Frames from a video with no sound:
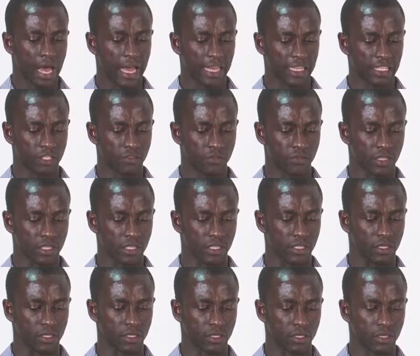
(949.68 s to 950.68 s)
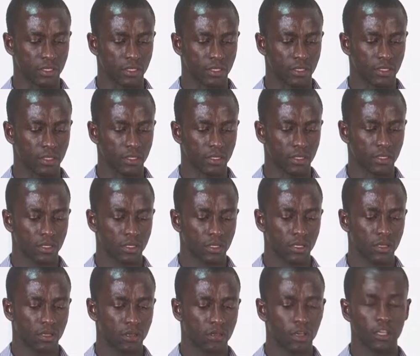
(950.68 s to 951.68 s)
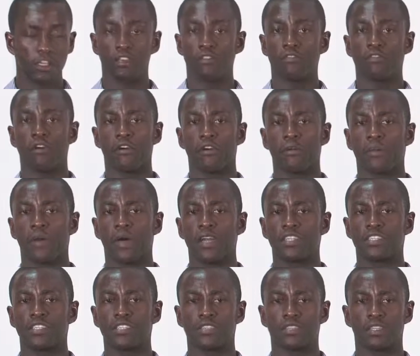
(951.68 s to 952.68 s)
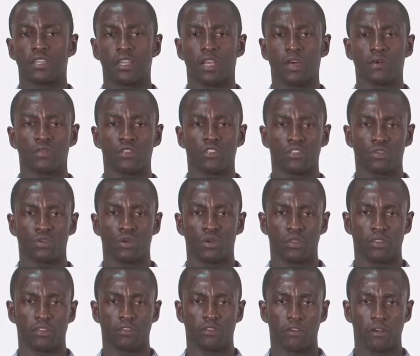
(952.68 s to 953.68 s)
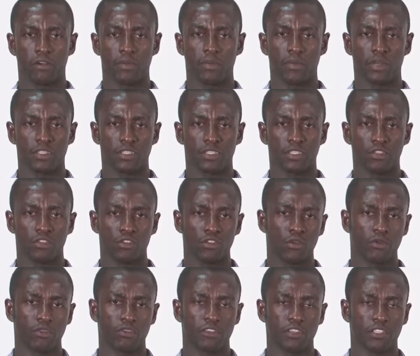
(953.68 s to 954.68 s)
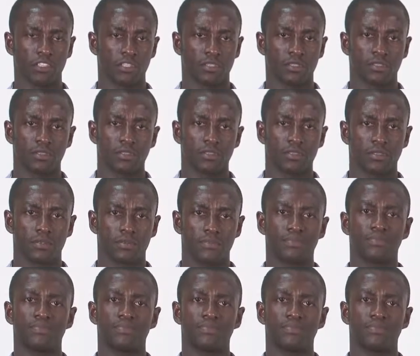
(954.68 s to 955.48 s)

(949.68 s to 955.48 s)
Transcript: activities. Thank you very much, and I wish you all the very best in your revisions.